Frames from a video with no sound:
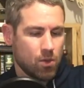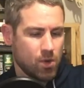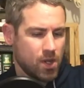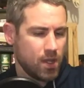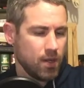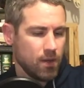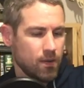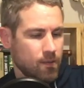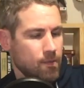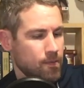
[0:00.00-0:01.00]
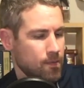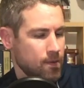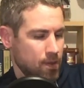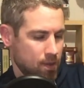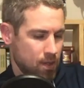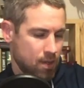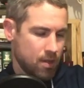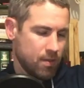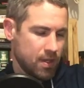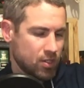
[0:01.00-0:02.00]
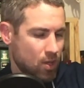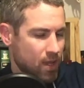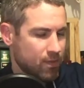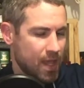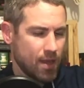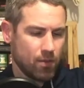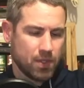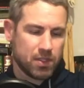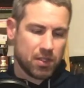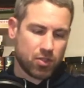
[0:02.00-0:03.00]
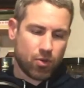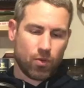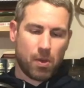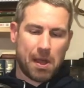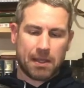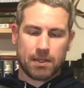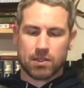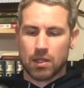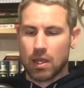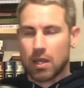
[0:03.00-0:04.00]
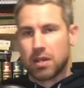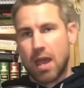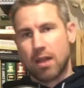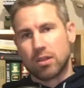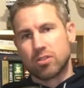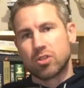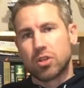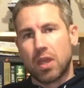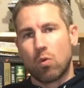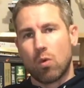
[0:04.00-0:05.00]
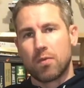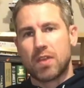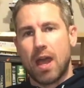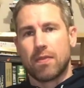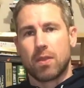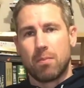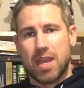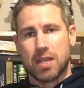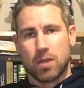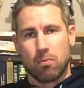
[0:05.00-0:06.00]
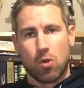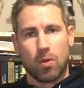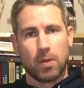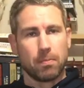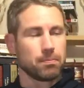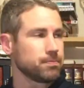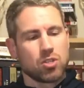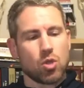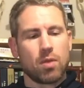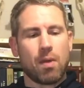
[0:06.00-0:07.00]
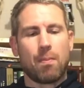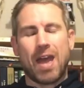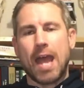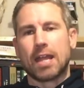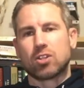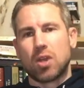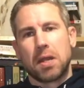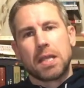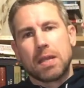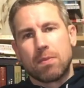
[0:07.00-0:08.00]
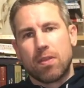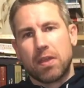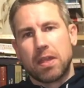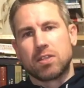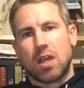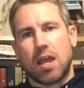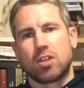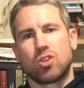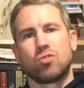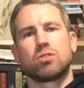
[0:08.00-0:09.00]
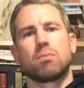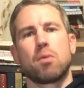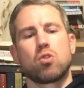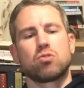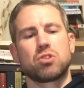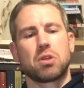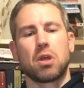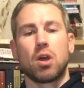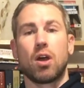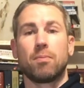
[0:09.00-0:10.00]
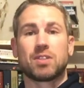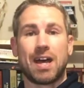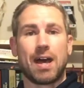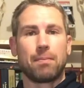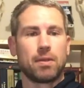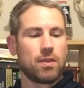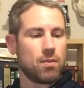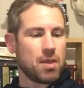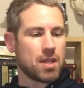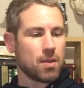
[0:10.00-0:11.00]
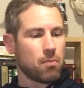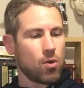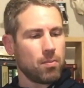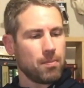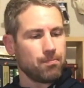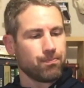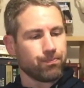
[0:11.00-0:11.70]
All right. That's all I've got on these external pockets. Now let's look at what we've got in the main compartment. So in my pack, I try to keep the things I use the most up top in the main compartment.